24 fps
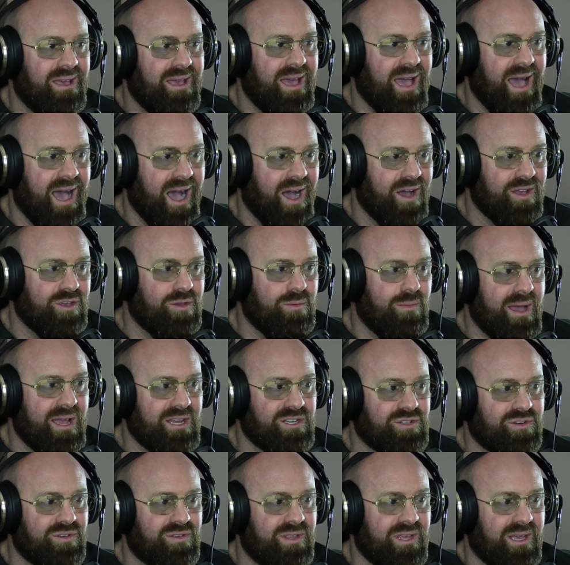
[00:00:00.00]
How you
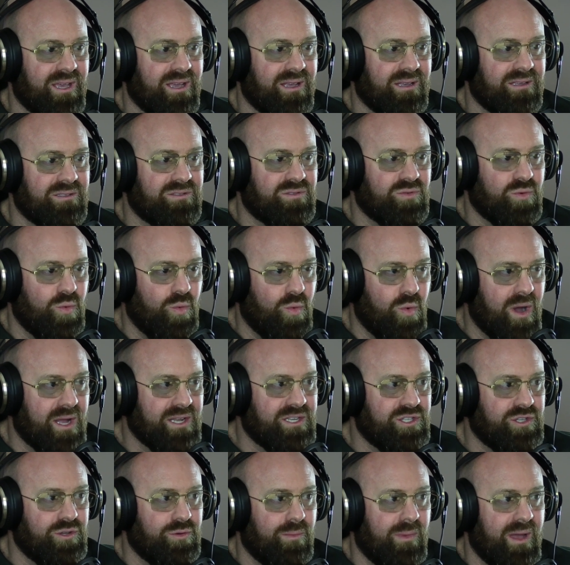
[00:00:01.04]
measure things,
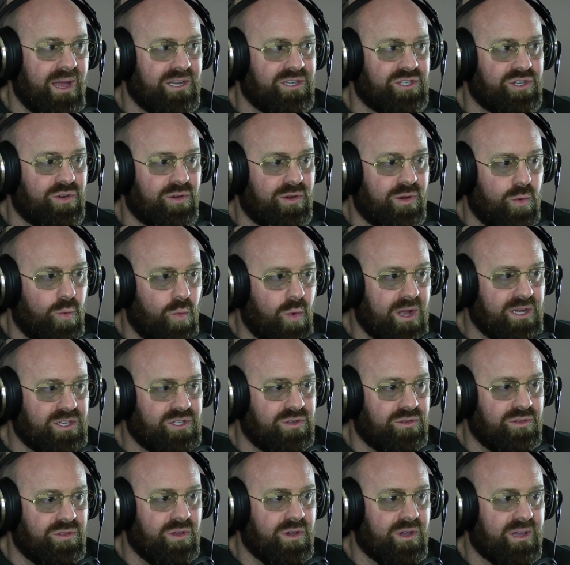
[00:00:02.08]
what you measure, and what
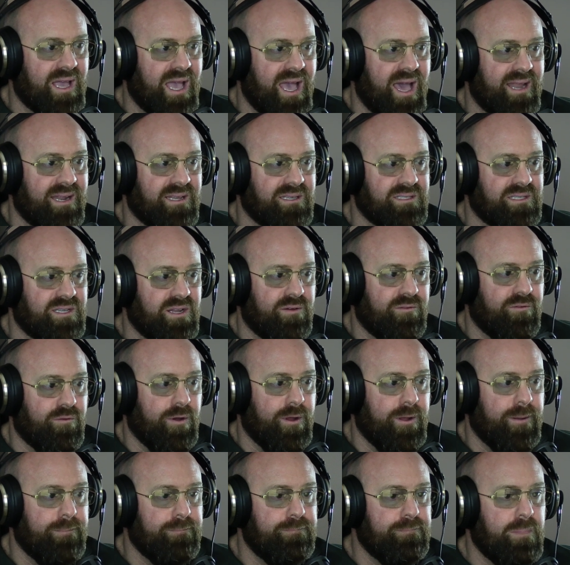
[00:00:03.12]
you look at is
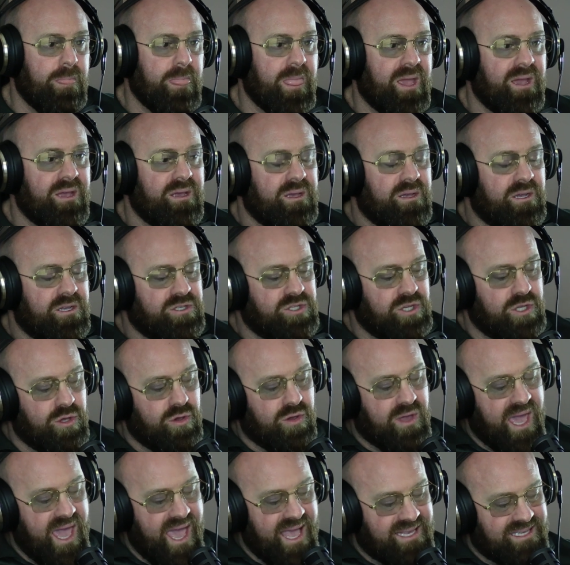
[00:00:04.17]
different. So you
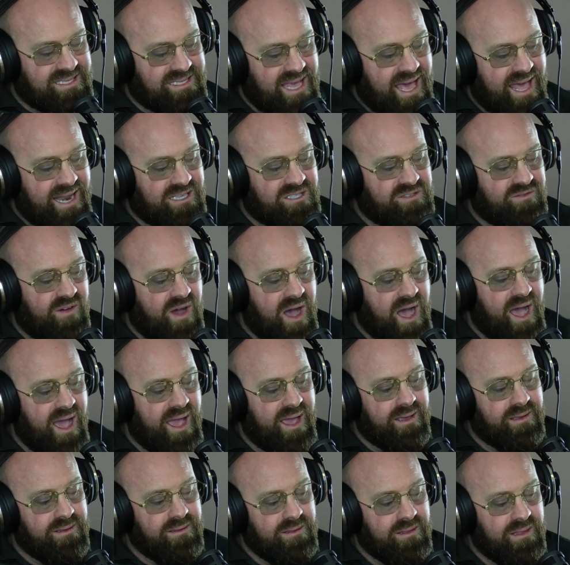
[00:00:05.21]
can't
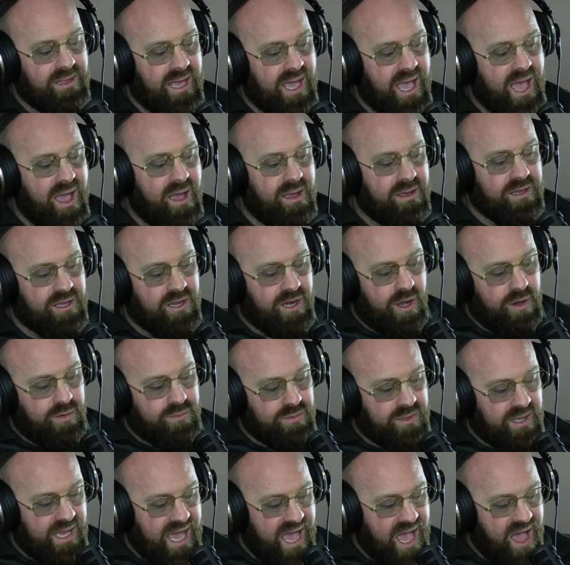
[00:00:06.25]
satisfy,
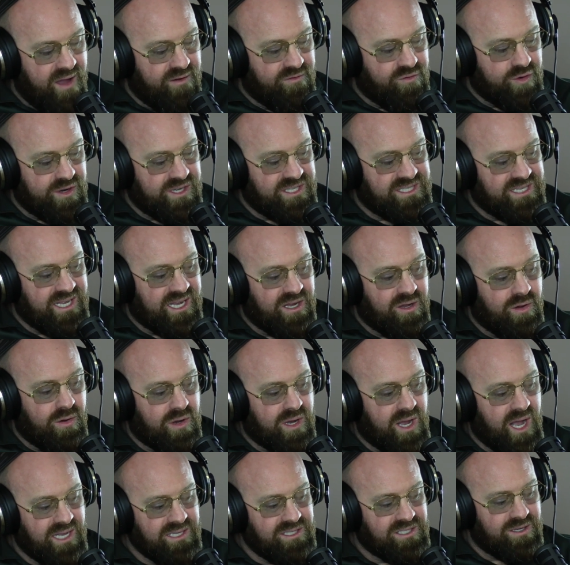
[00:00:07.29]
every single
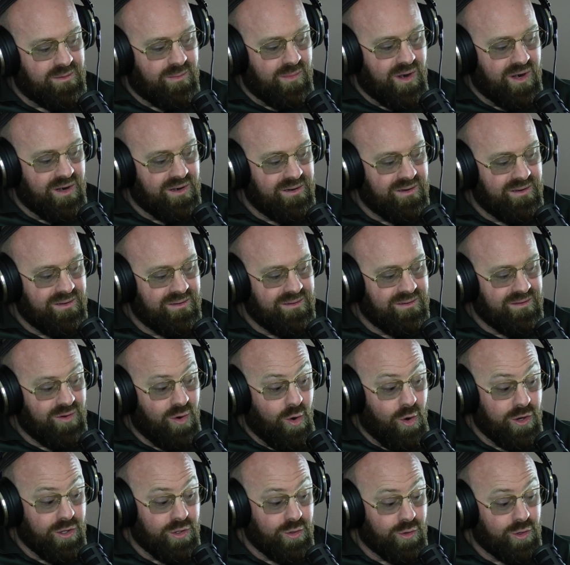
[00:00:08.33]
customer,
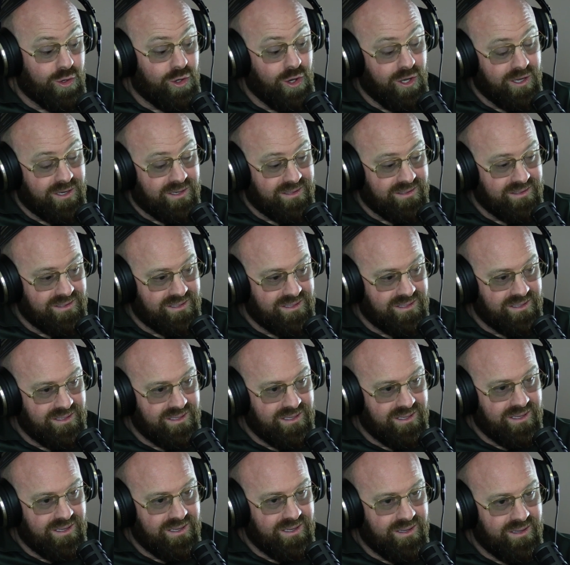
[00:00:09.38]
or you couldn't,
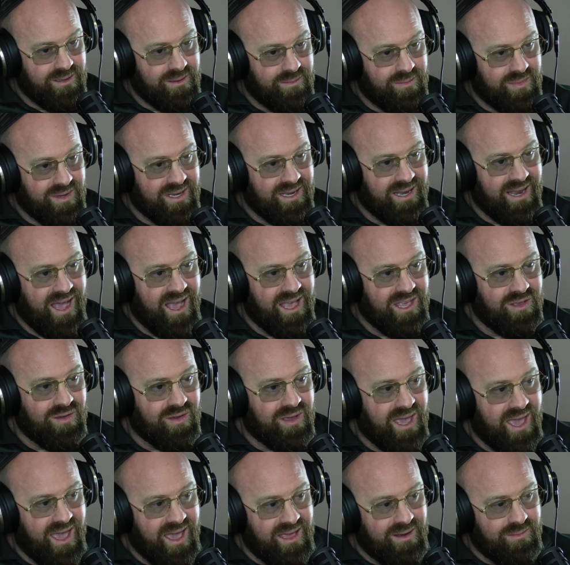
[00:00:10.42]
but now you
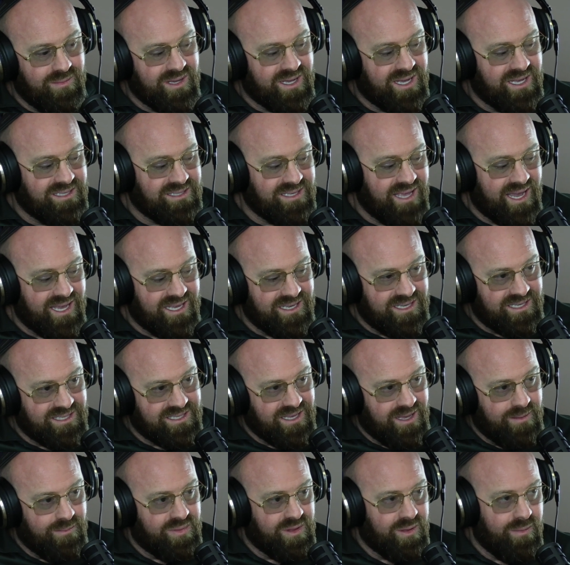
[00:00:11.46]
can because I can
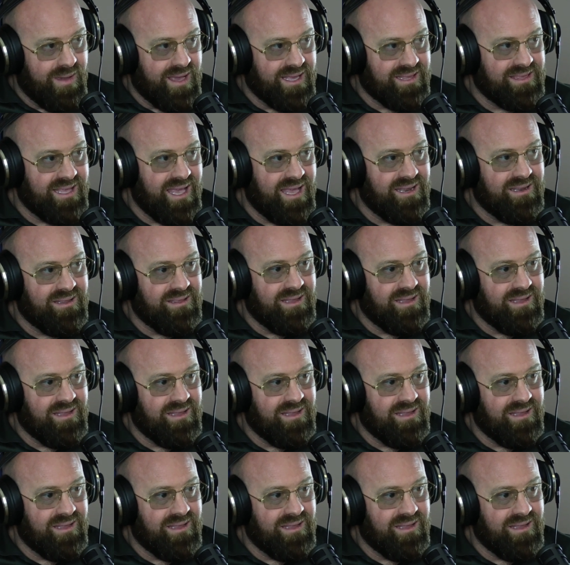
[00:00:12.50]
just implement that